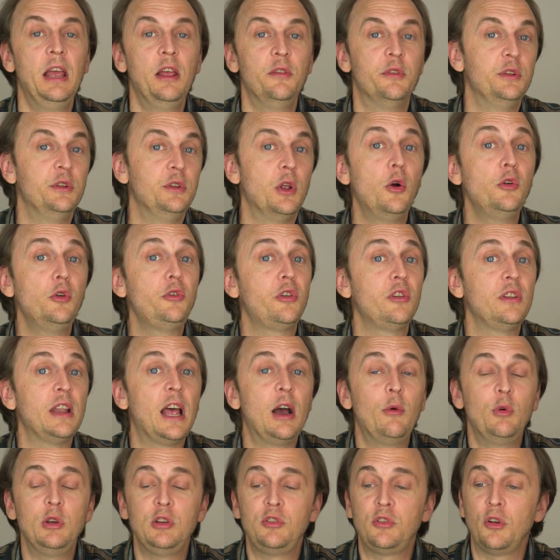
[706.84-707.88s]
The notion
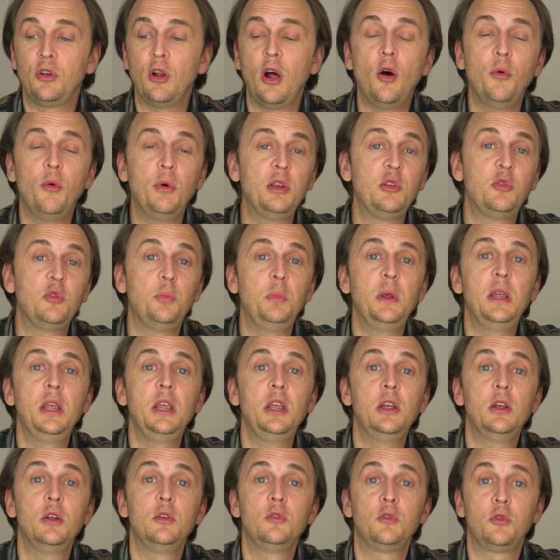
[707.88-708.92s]
that we should always
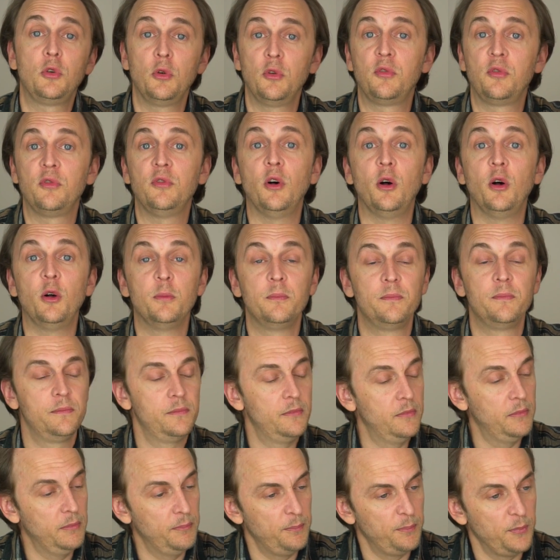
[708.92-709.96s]
be truthful.
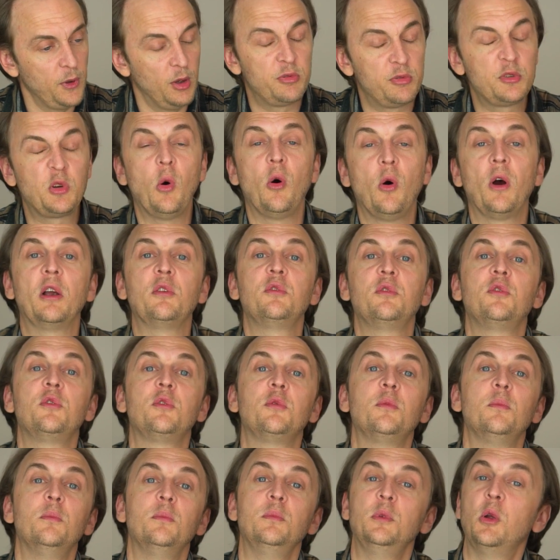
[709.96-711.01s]
Of
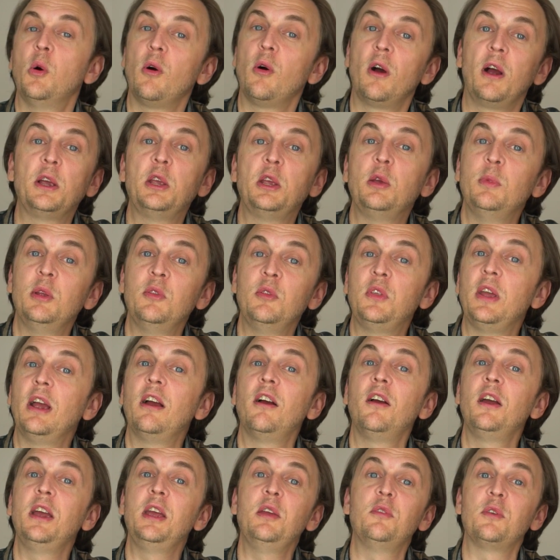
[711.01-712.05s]
course, no argument
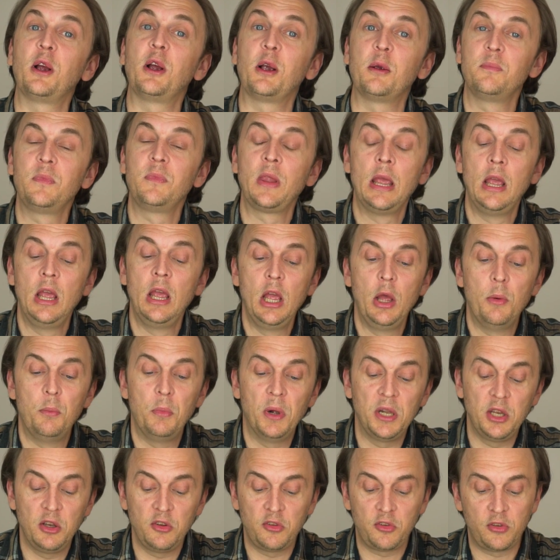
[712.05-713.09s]
there either.
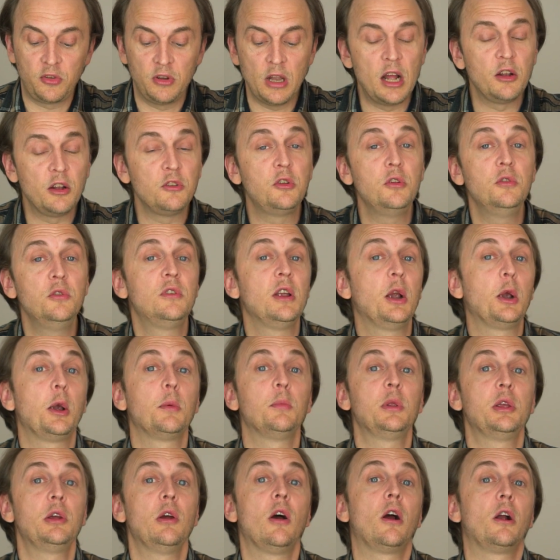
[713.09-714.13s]
But it's not too
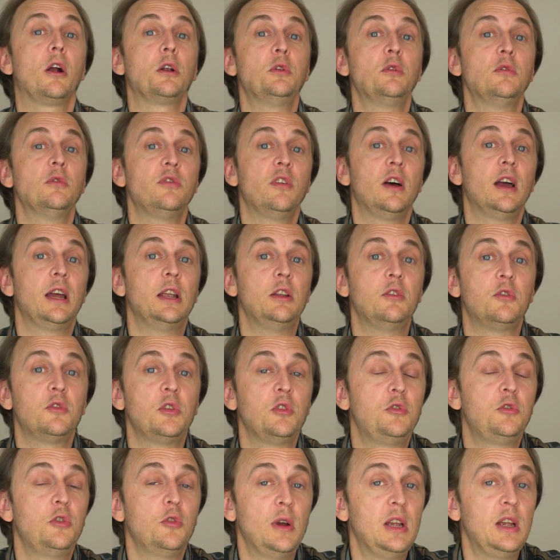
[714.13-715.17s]
terribly hard to find
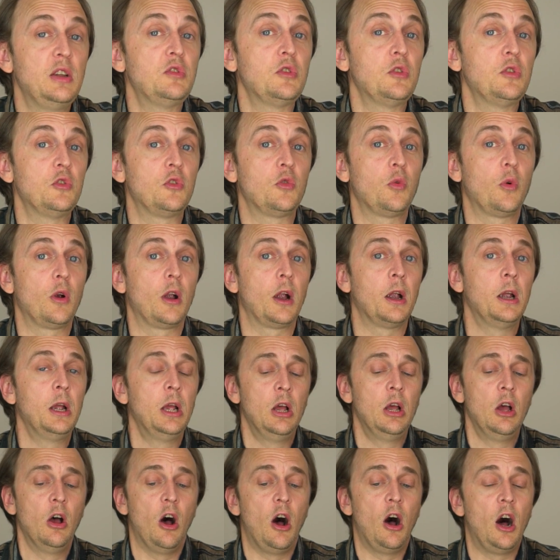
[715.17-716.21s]
situations where
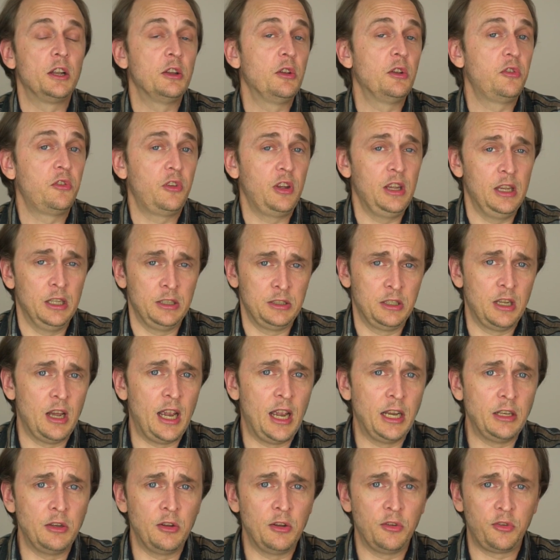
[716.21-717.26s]
honesty and
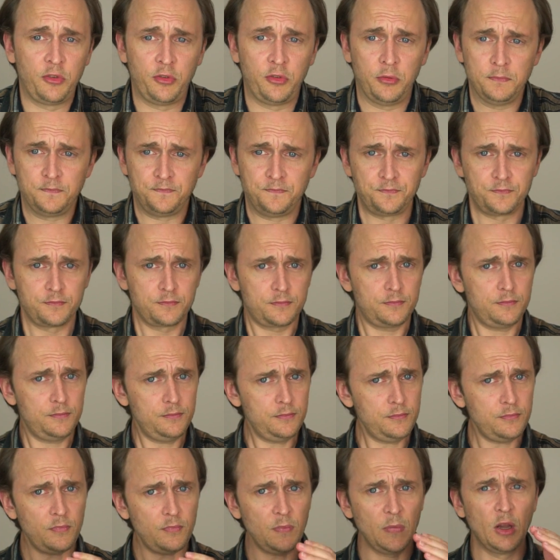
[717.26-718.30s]
kindness
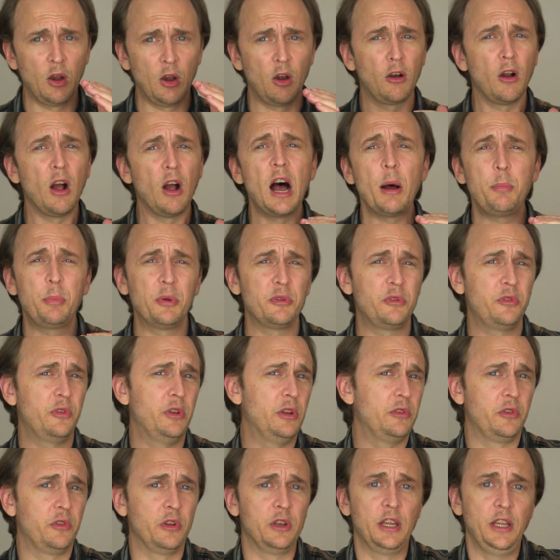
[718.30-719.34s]
are
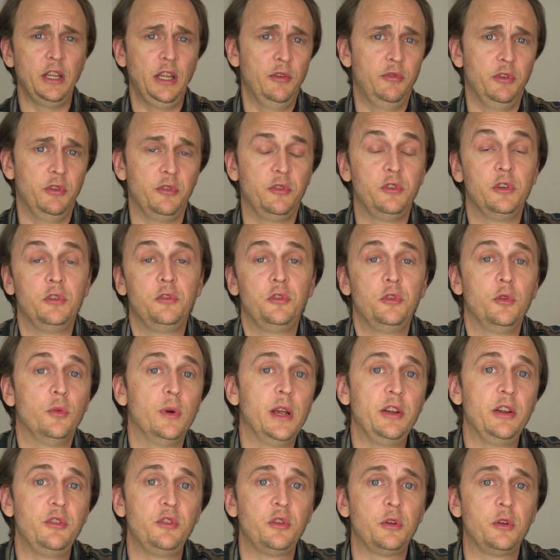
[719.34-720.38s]
opposites in a given
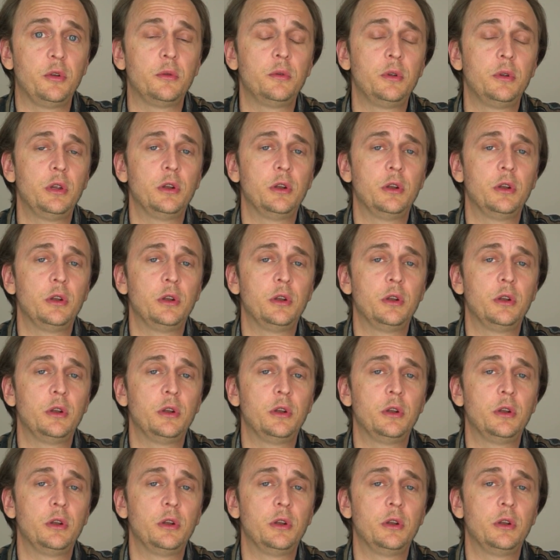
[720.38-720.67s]
situation.